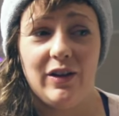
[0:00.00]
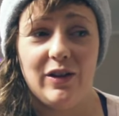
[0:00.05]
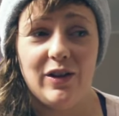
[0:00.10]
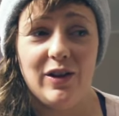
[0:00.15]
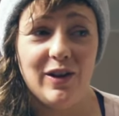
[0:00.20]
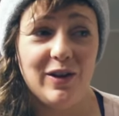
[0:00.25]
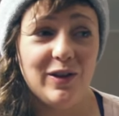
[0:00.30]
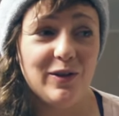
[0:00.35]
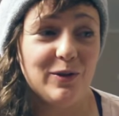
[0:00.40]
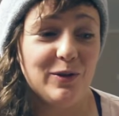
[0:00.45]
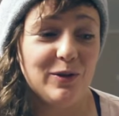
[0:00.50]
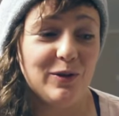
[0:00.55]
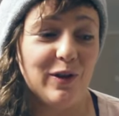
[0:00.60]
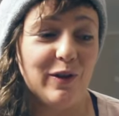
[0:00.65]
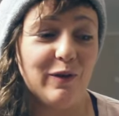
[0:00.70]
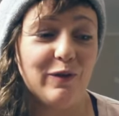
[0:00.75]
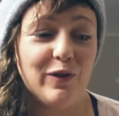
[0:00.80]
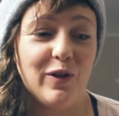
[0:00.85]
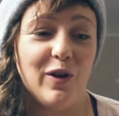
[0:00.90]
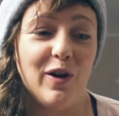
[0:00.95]
Yeah,
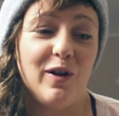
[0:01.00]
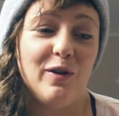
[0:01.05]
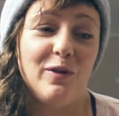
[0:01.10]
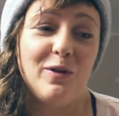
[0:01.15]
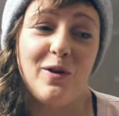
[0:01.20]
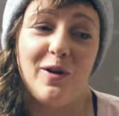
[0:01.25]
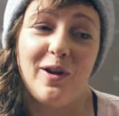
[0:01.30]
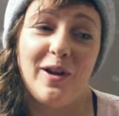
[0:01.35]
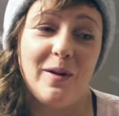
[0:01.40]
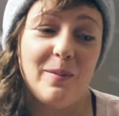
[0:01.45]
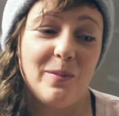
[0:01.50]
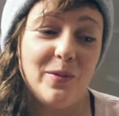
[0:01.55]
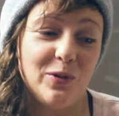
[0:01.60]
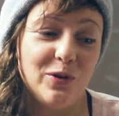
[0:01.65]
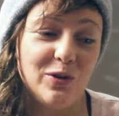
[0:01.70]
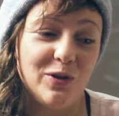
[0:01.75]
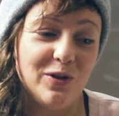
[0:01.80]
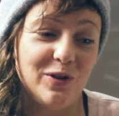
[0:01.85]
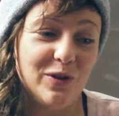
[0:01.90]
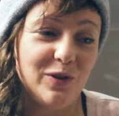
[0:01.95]
I've got a lot of
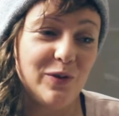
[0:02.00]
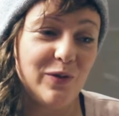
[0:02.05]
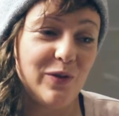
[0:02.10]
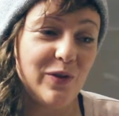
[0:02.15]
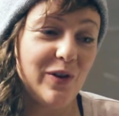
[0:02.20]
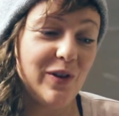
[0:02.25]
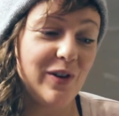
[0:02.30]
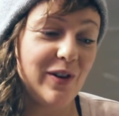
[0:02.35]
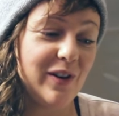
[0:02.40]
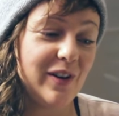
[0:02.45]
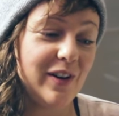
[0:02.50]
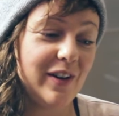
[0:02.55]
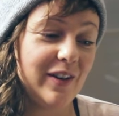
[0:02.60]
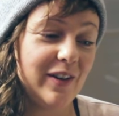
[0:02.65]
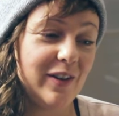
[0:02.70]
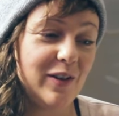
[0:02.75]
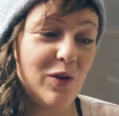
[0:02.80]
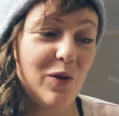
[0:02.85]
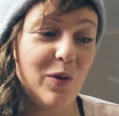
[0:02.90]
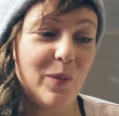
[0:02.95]
emotions for
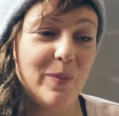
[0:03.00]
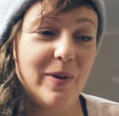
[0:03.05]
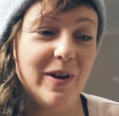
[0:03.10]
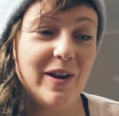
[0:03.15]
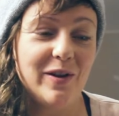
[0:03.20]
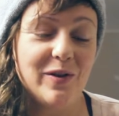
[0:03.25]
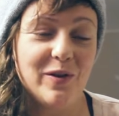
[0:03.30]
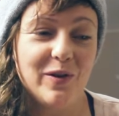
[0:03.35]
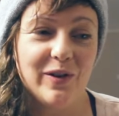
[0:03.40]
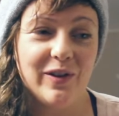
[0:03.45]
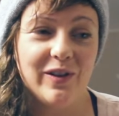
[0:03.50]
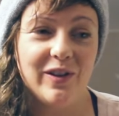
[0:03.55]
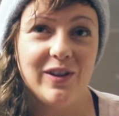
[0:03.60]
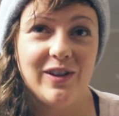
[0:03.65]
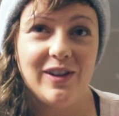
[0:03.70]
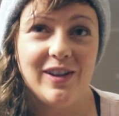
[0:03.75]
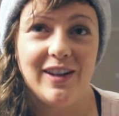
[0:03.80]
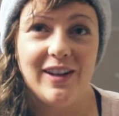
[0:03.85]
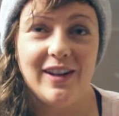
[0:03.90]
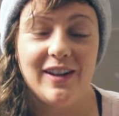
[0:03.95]
not being on
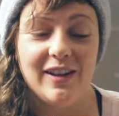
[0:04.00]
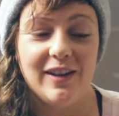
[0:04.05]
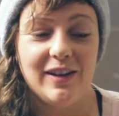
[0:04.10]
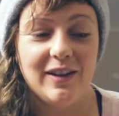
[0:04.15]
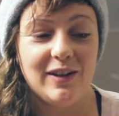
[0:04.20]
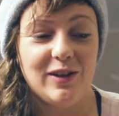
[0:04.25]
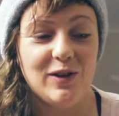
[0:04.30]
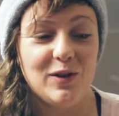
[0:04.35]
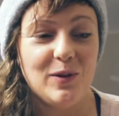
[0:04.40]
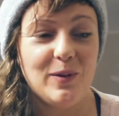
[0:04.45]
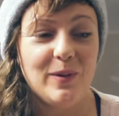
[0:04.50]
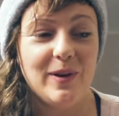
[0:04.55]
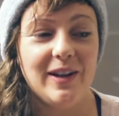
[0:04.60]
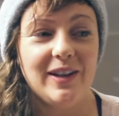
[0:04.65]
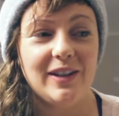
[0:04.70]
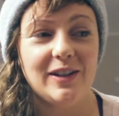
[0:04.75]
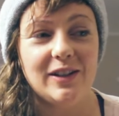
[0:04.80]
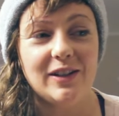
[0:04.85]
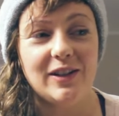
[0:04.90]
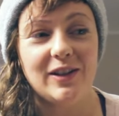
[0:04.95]
London in two
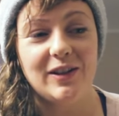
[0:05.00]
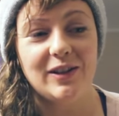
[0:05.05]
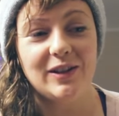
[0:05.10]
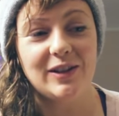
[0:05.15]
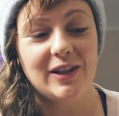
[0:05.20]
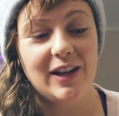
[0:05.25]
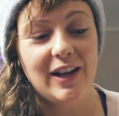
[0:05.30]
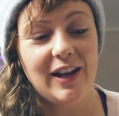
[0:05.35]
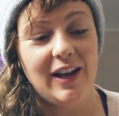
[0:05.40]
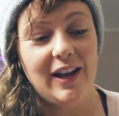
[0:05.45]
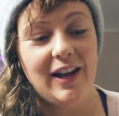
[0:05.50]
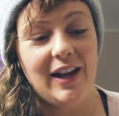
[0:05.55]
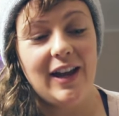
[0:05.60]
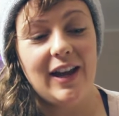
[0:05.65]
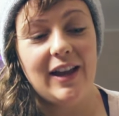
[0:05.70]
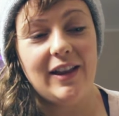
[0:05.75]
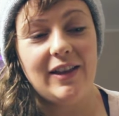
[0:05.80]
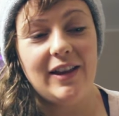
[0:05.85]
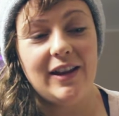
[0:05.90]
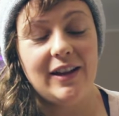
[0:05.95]
weeks because
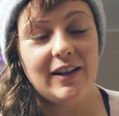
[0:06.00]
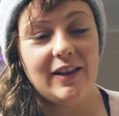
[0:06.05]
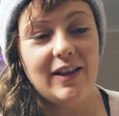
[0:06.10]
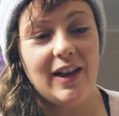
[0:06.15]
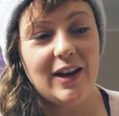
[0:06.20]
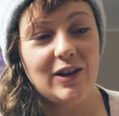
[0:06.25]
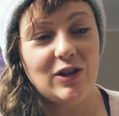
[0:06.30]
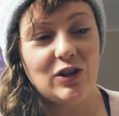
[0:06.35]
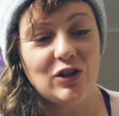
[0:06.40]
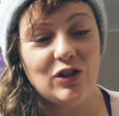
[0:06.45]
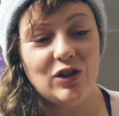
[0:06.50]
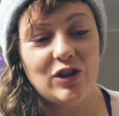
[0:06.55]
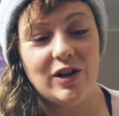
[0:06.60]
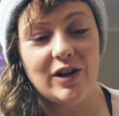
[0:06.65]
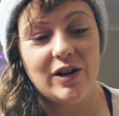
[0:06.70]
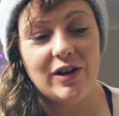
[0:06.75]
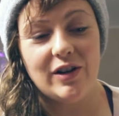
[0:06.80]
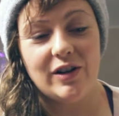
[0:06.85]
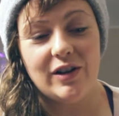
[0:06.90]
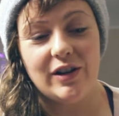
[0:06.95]
like last
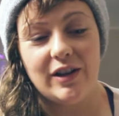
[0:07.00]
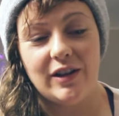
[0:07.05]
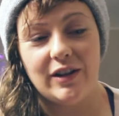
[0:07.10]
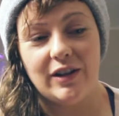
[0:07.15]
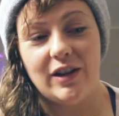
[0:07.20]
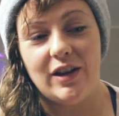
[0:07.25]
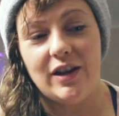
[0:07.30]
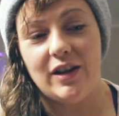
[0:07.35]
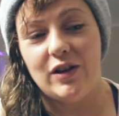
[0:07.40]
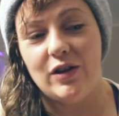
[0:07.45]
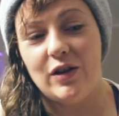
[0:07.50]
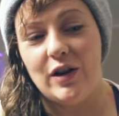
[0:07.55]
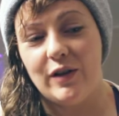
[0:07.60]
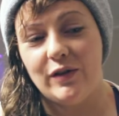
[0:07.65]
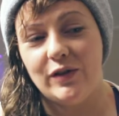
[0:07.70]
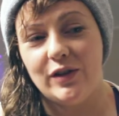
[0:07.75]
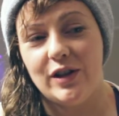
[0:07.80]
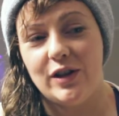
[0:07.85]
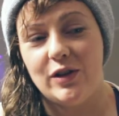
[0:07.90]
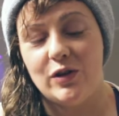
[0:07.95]
year like the
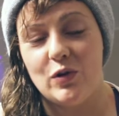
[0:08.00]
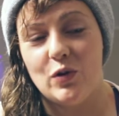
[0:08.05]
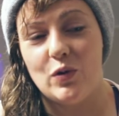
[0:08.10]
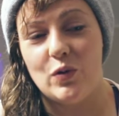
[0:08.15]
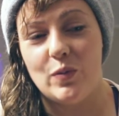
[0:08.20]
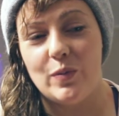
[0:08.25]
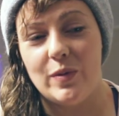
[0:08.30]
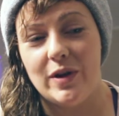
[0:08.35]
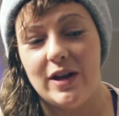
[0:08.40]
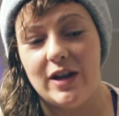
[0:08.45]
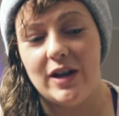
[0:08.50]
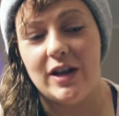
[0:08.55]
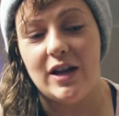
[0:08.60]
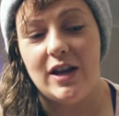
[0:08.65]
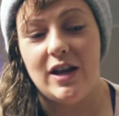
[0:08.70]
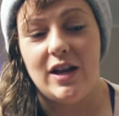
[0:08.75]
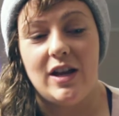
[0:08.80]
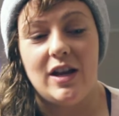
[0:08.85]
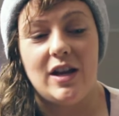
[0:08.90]
UFC told me